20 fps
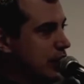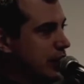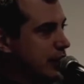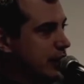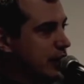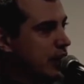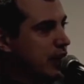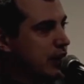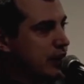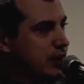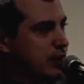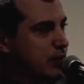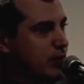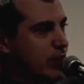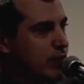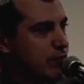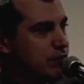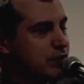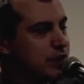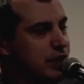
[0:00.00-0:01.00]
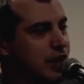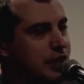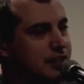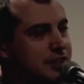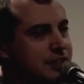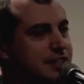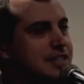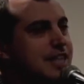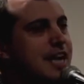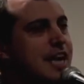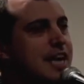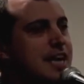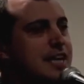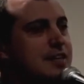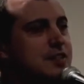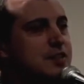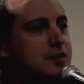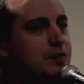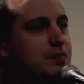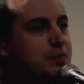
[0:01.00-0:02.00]
like lock it away for 90
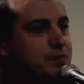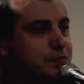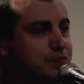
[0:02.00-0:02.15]
days,